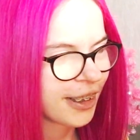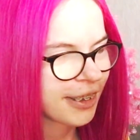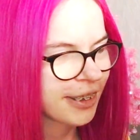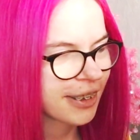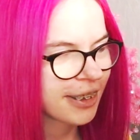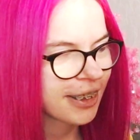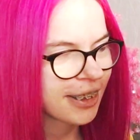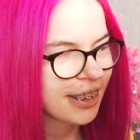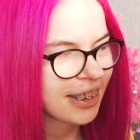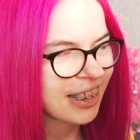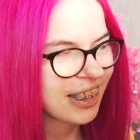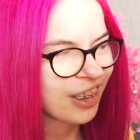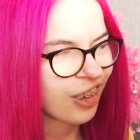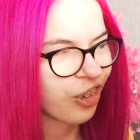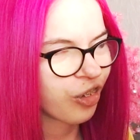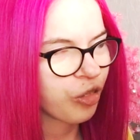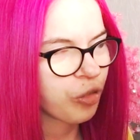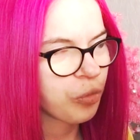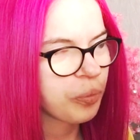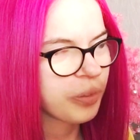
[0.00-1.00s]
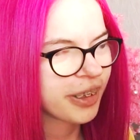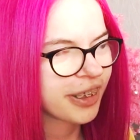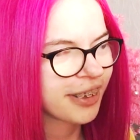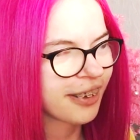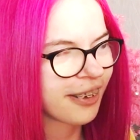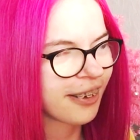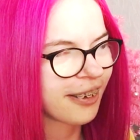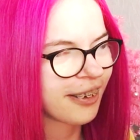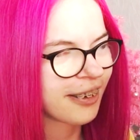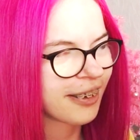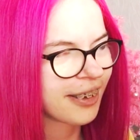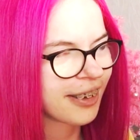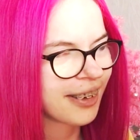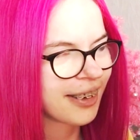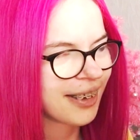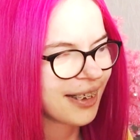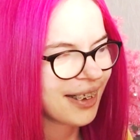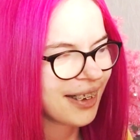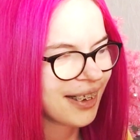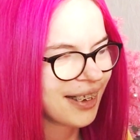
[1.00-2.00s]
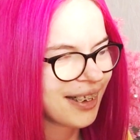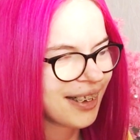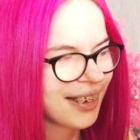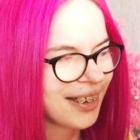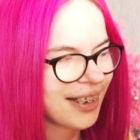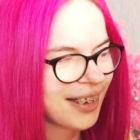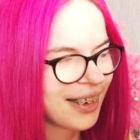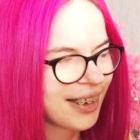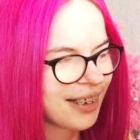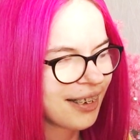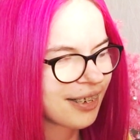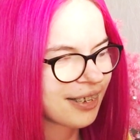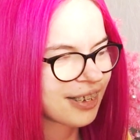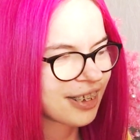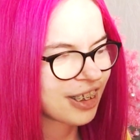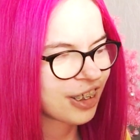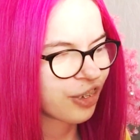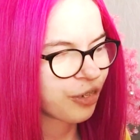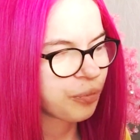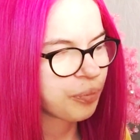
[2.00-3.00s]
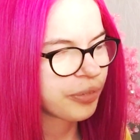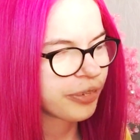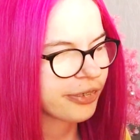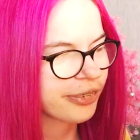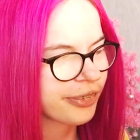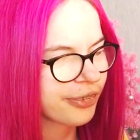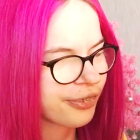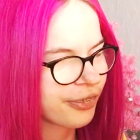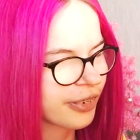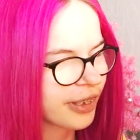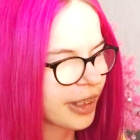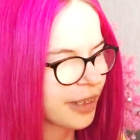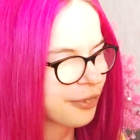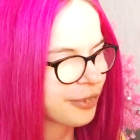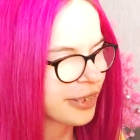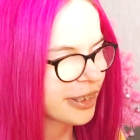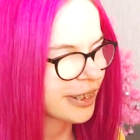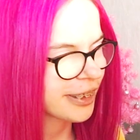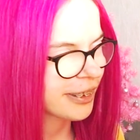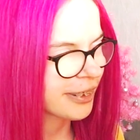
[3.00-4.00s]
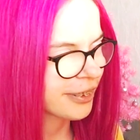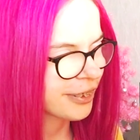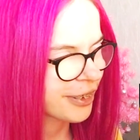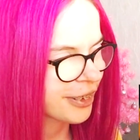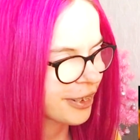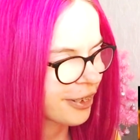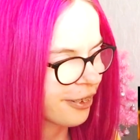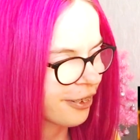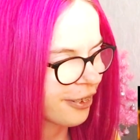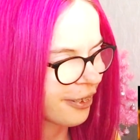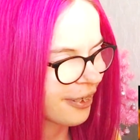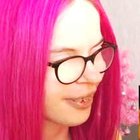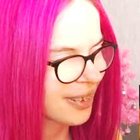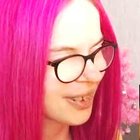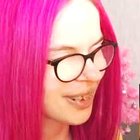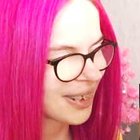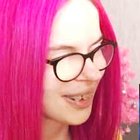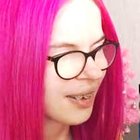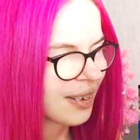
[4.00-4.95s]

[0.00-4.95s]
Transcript: this is so bizarre. That's so beautiful, every single shot.